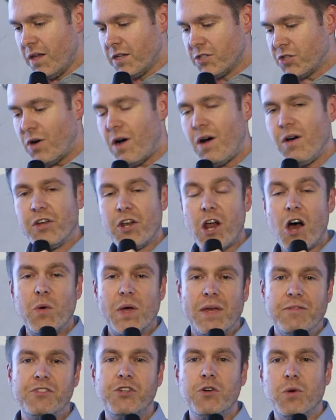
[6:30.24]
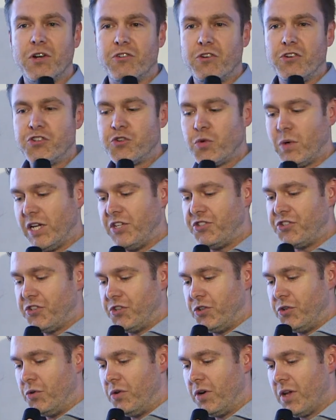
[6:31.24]
So all in all, we have
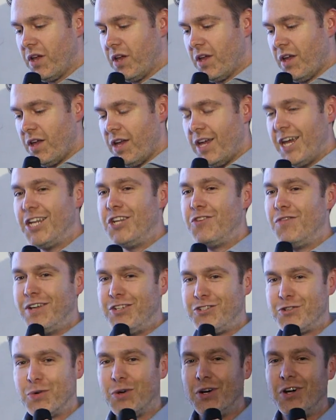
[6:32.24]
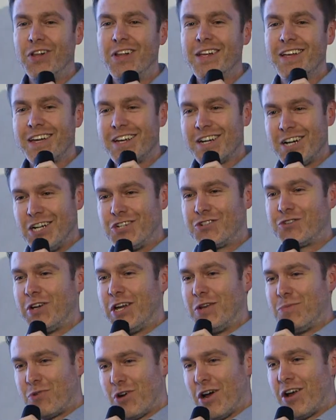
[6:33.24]
222 individual
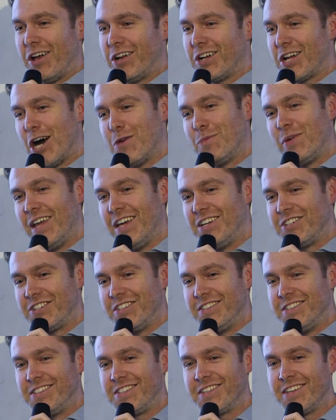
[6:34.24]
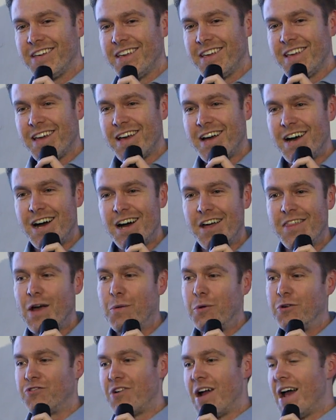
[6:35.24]
country and product combinations that
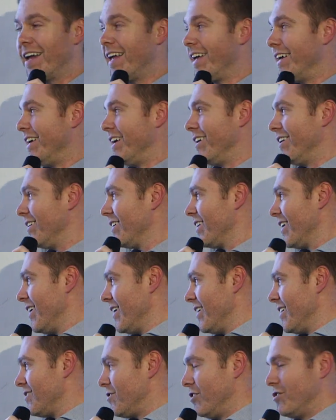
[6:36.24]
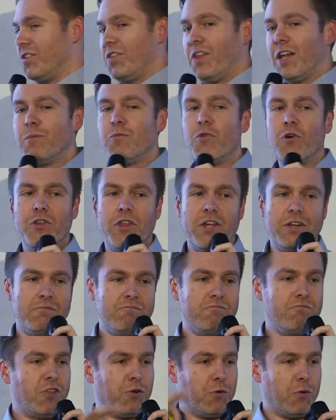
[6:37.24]
we're tracking here. So it's a little more
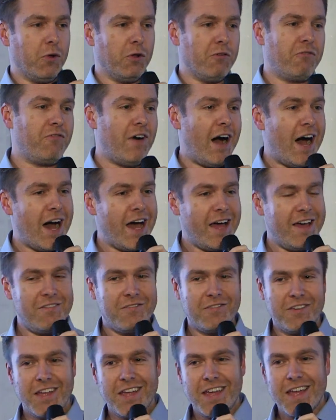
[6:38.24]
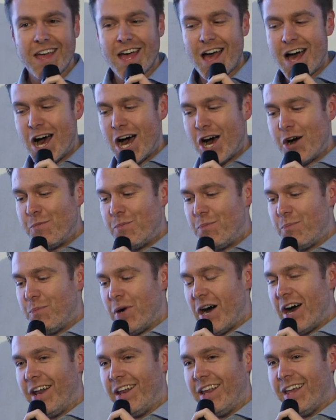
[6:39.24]
than the rule of 5,
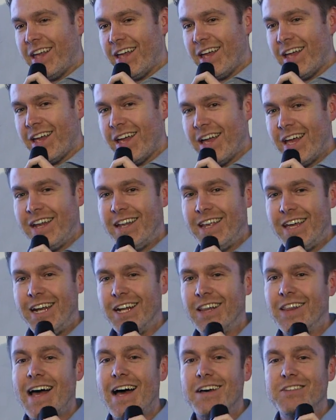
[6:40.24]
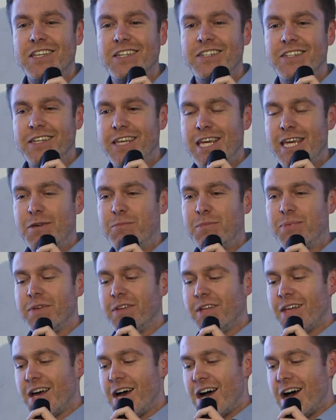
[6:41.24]
but it allows us to keep
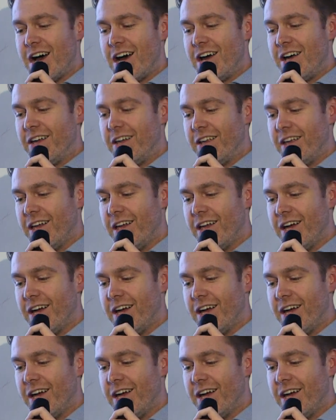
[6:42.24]
a